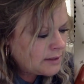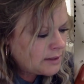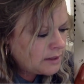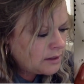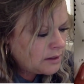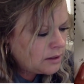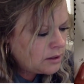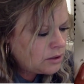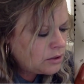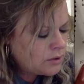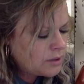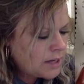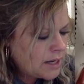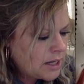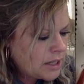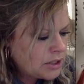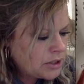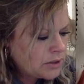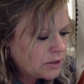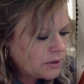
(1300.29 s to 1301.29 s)
in the
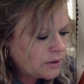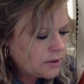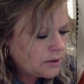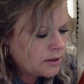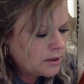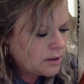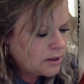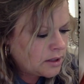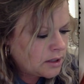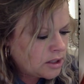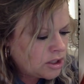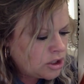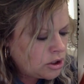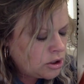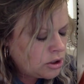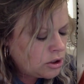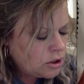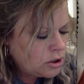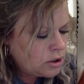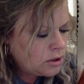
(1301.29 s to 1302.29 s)
trash, on the
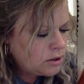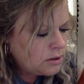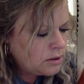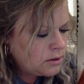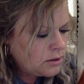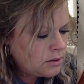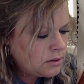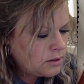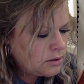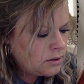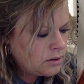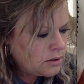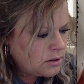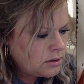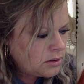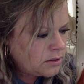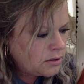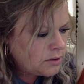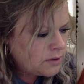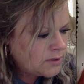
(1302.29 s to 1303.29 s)
lunch.
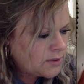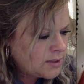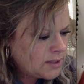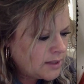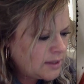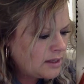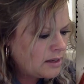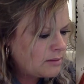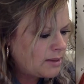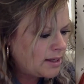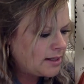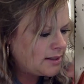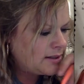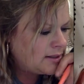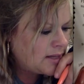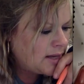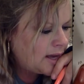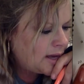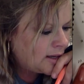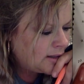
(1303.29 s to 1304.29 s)
There's nothing about a
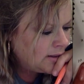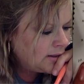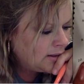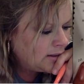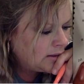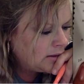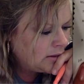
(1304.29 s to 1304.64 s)
desk